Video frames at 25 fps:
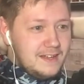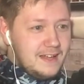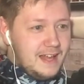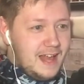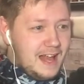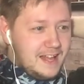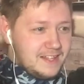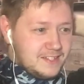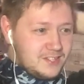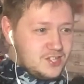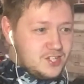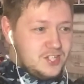
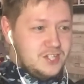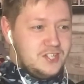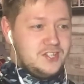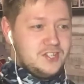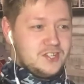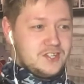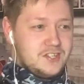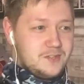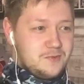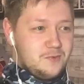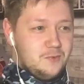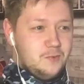And she
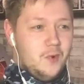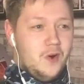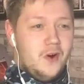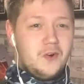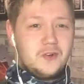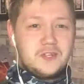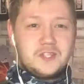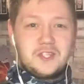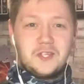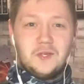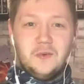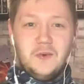just
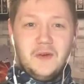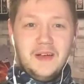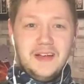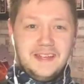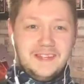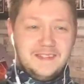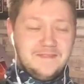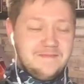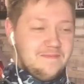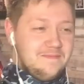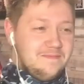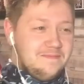walks away.
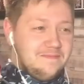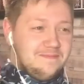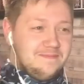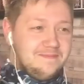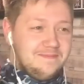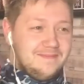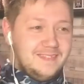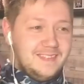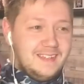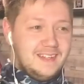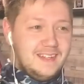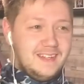That was
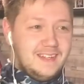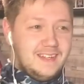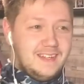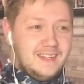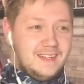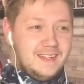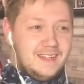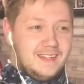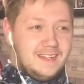fun,